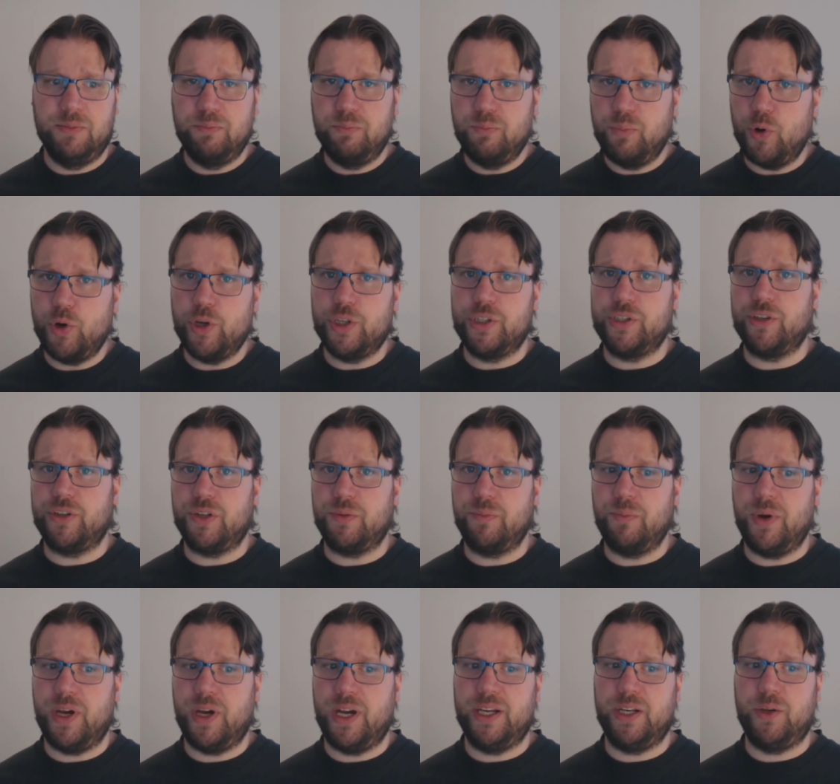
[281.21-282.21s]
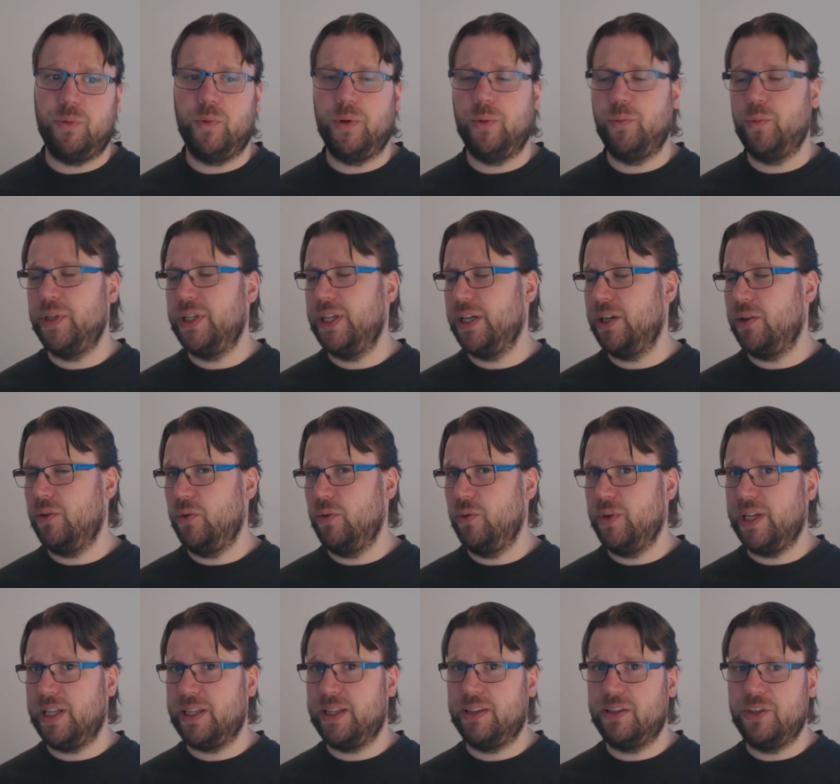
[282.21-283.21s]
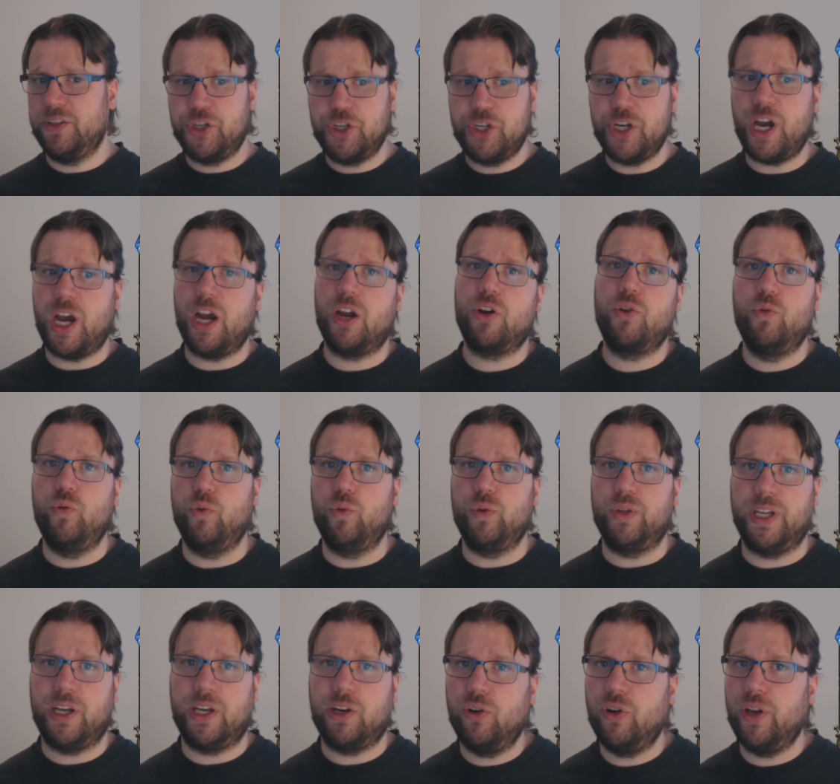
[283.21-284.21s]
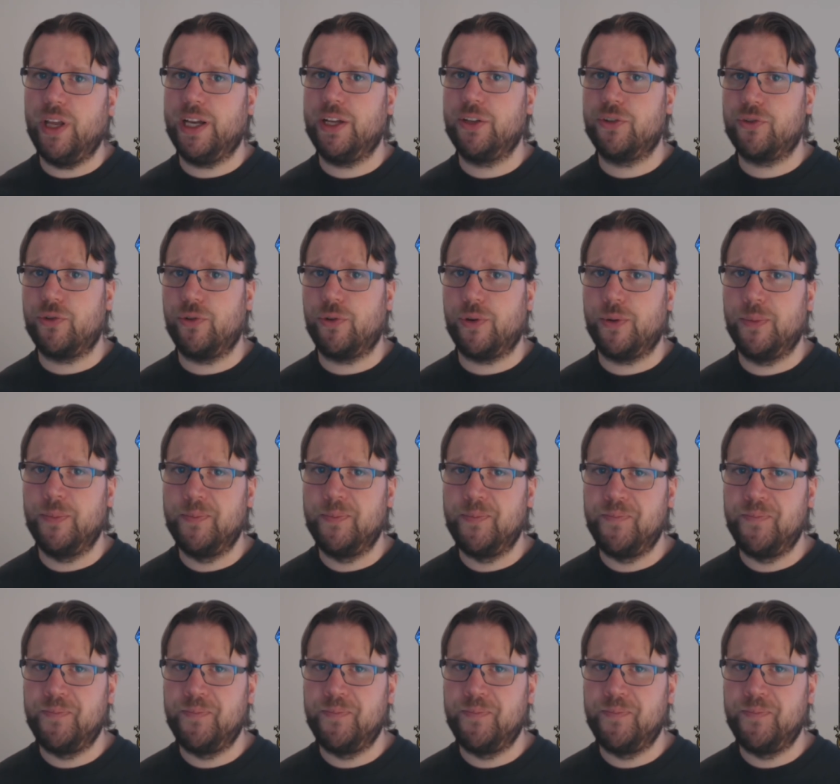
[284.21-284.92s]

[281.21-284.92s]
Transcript: Poisoned Mind, when we take a look at Shaku, the Collector,